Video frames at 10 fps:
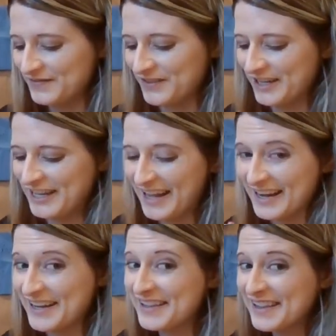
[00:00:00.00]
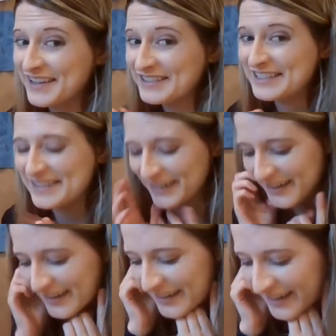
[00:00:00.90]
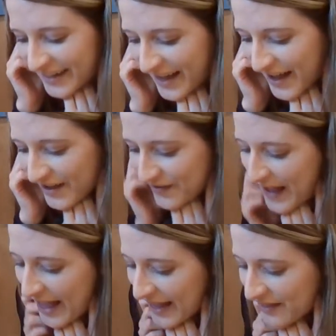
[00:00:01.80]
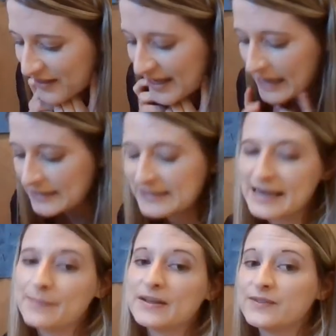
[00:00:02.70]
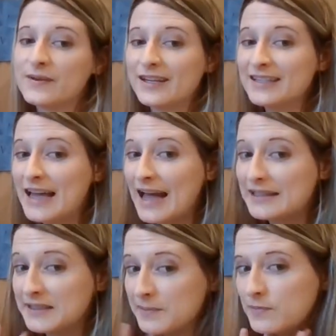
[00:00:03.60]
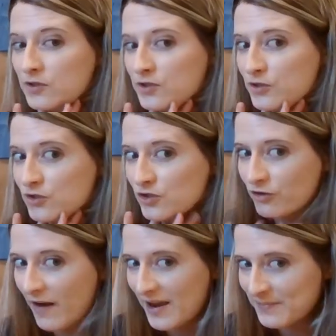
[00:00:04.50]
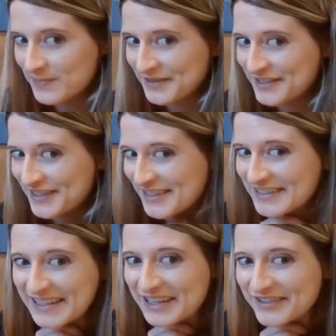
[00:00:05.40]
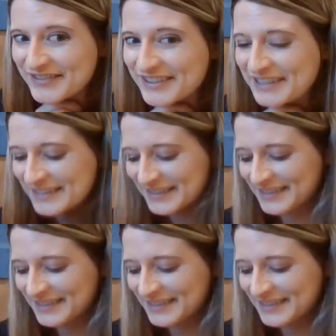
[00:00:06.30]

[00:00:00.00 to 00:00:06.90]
We're getting closer. Okay, the next step is we need to add some stripes to this animal.